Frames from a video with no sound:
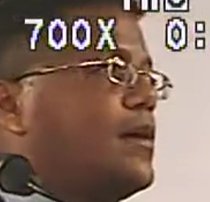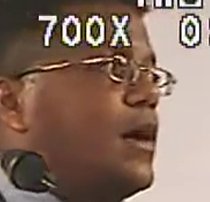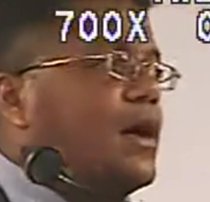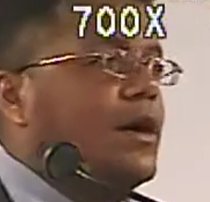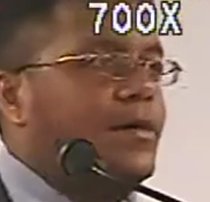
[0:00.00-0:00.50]

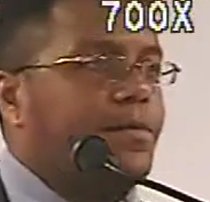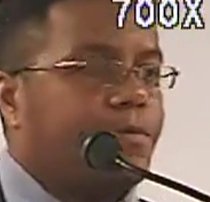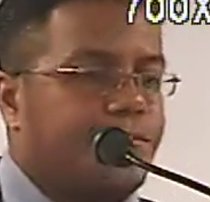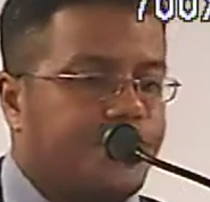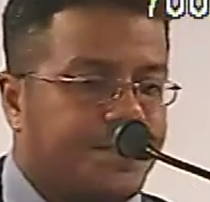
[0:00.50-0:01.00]

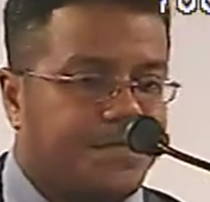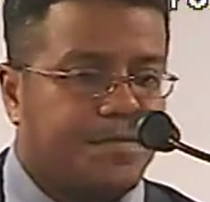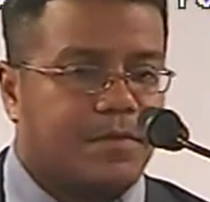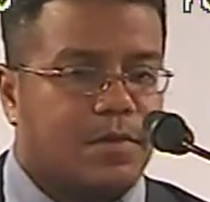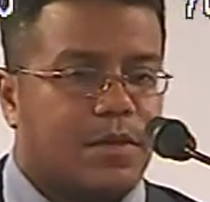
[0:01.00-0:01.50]
um,
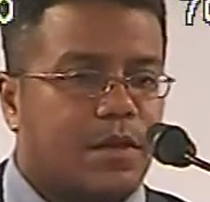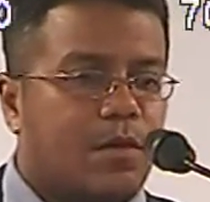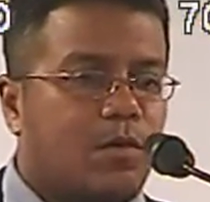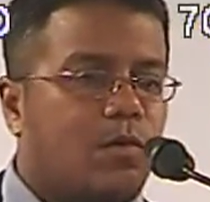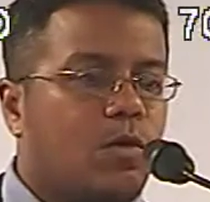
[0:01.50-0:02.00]

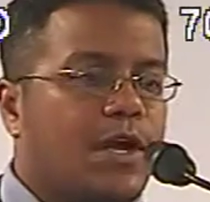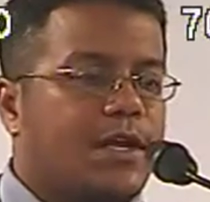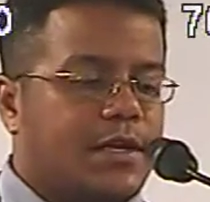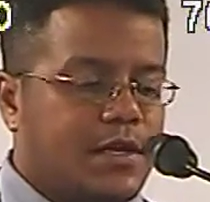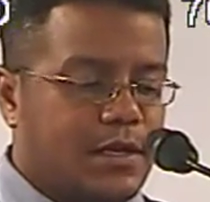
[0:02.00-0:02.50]

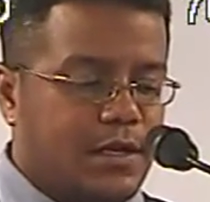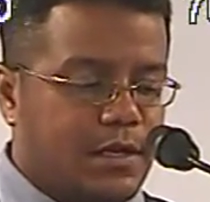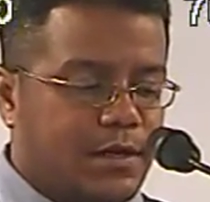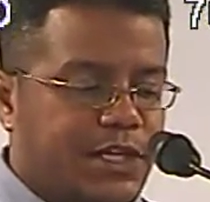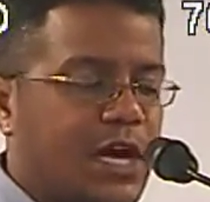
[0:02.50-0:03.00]
what
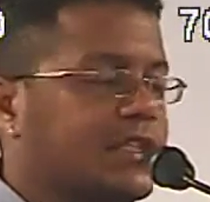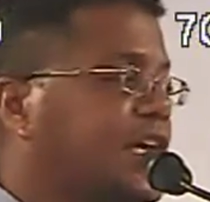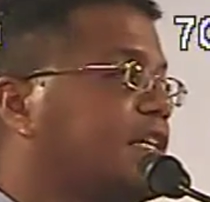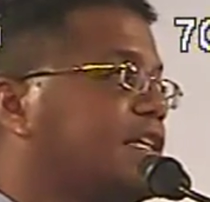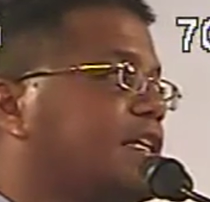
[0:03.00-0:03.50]
John
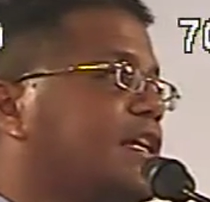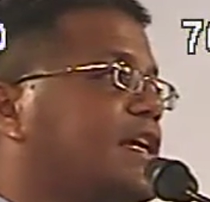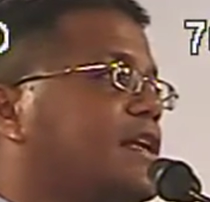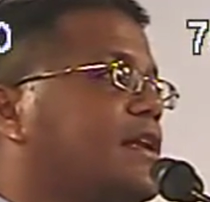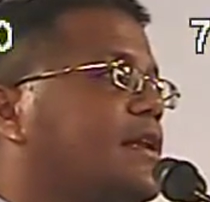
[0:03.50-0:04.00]
Leland
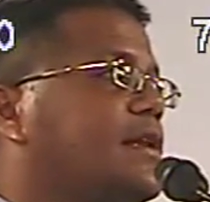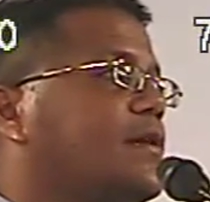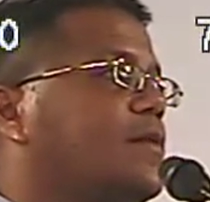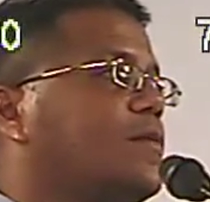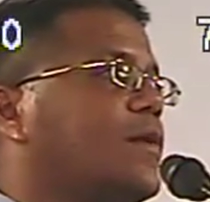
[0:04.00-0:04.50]
did
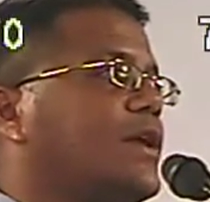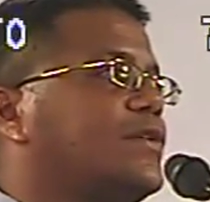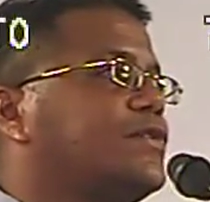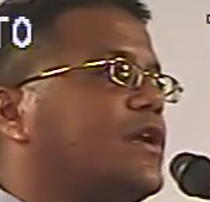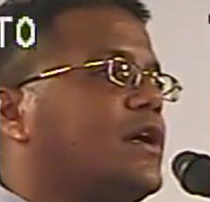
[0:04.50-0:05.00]

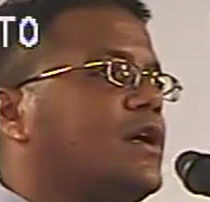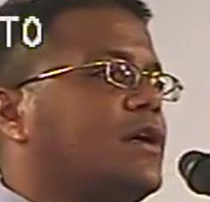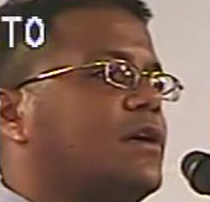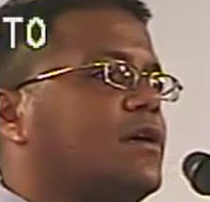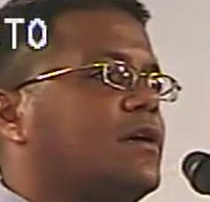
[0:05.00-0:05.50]
was uh,